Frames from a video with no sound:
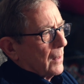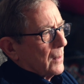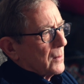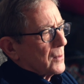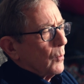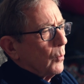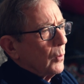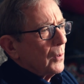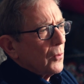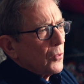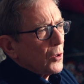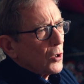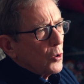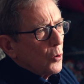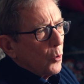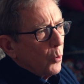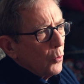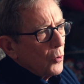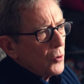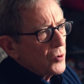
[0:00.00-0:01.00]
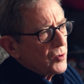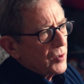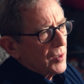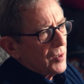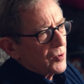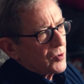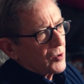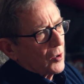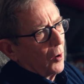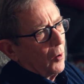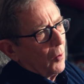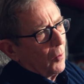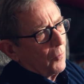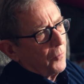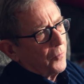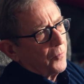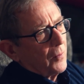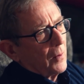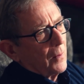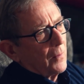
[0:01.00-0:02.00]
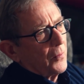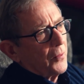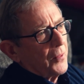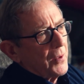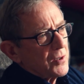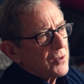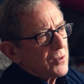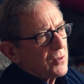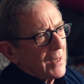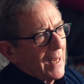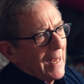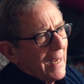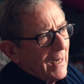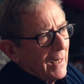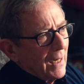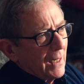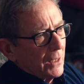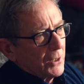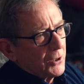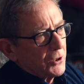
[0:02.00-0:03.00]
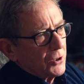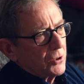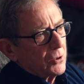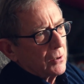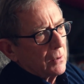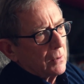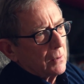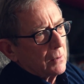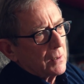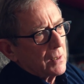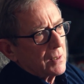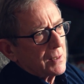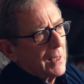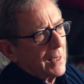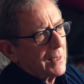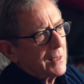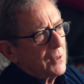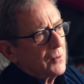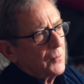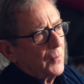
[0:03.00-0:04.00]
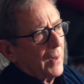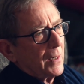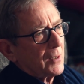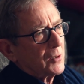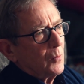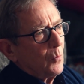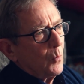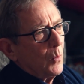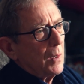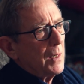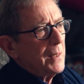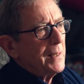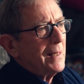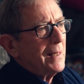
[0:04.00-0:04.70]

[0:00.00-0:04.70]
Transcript: So, what are the causes of this English dissatisfaction? Why